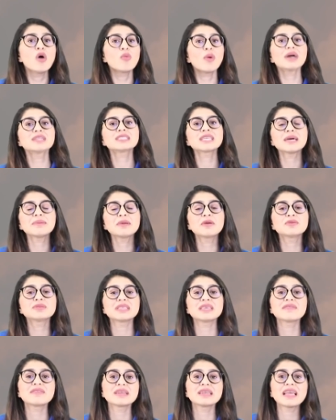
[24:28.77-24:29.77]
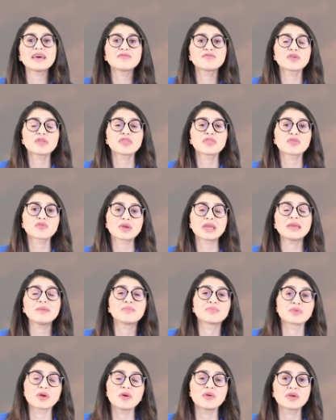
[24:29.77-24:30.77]
One time he was even left with three
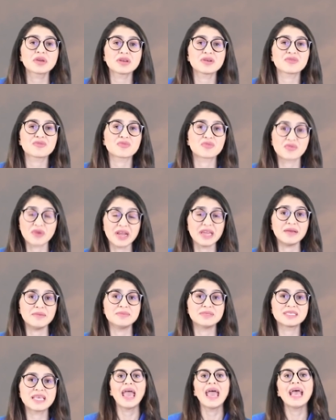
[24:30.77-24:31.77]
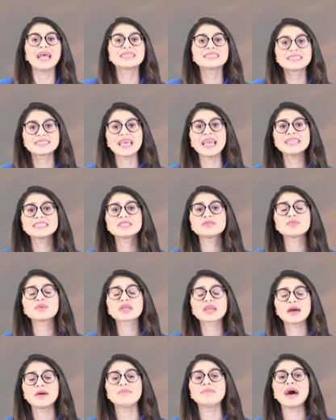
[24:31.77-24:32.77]
broken ribs. And Satan
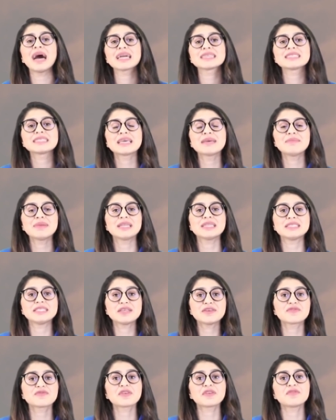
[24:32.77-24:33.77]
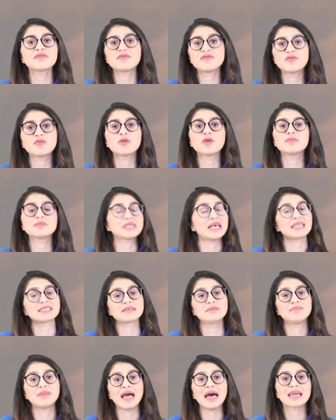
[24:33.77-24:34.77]
would come back to him in different forms
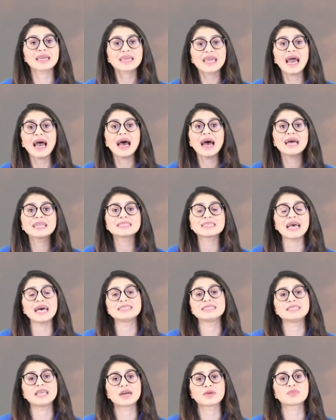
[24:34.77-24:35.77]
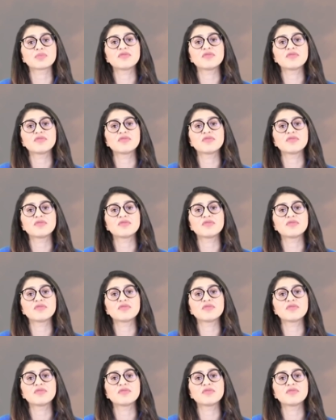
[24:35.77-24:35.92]
as a black cat, as young